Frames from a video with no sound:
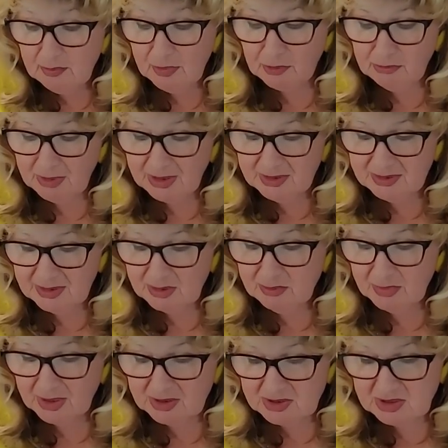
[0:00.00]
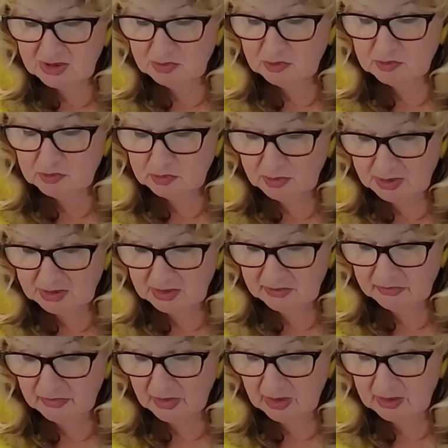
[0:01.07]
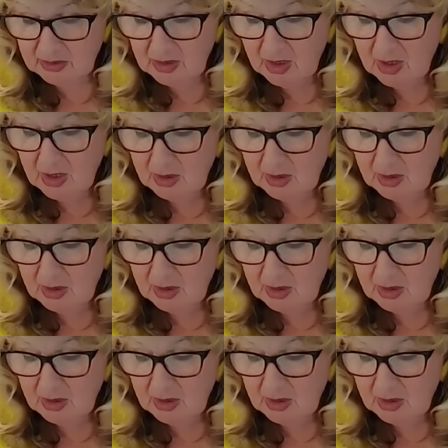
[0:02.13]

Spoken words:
Paulette Maximum 25.